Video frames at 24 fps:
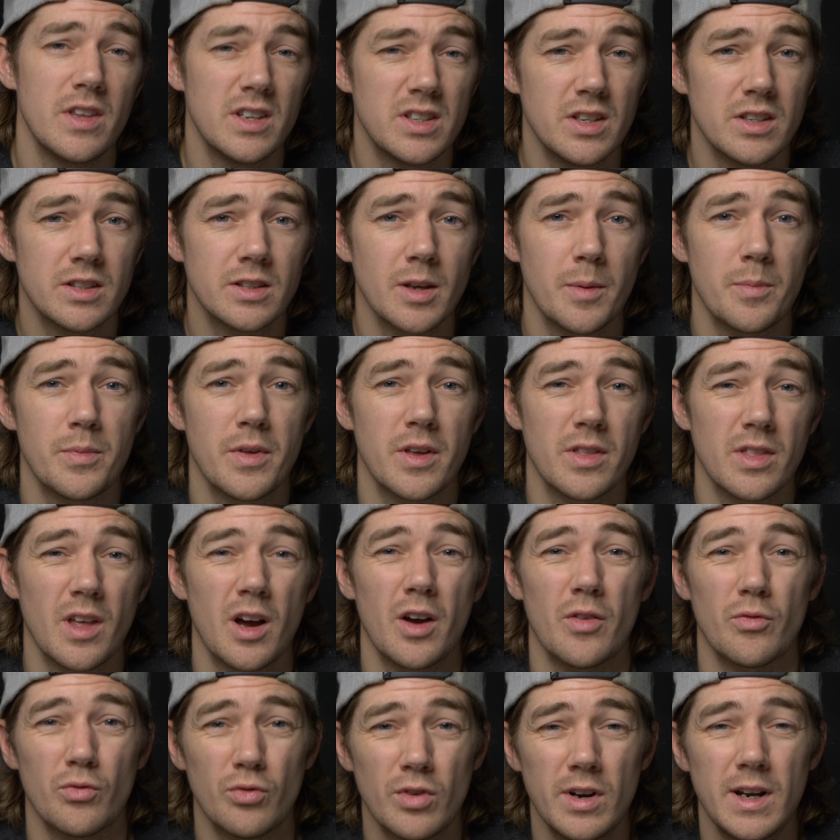This is something that I
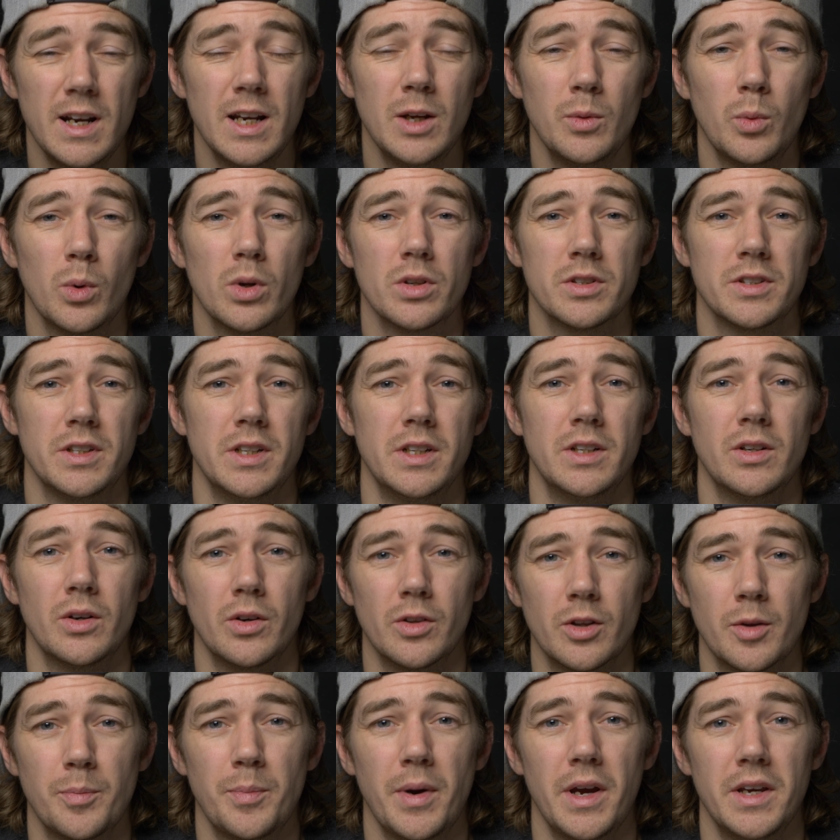really wanted
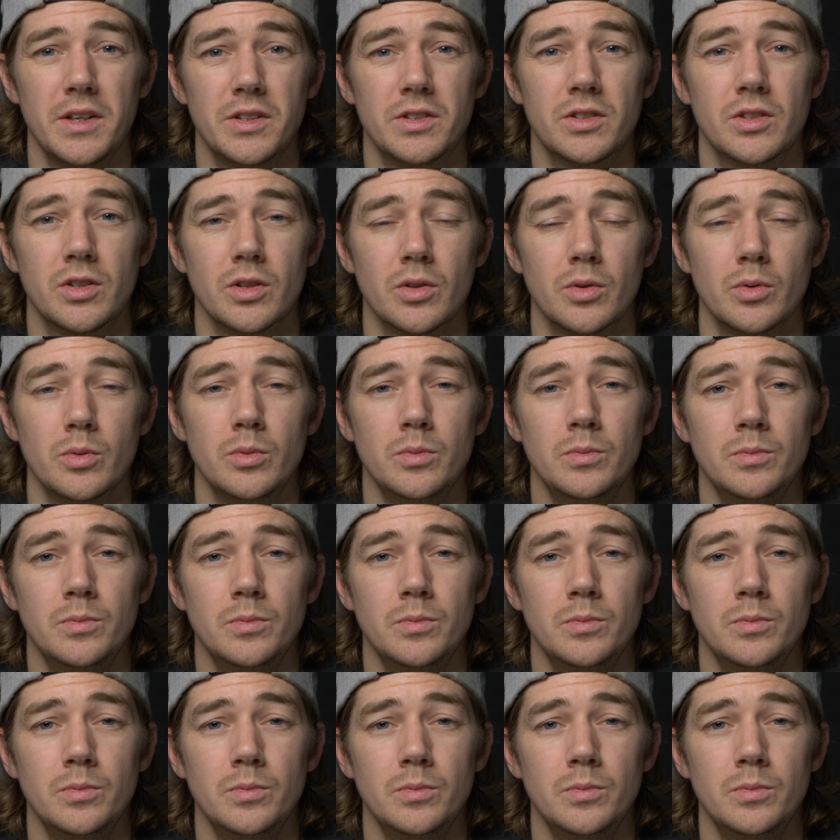on the Pace 2.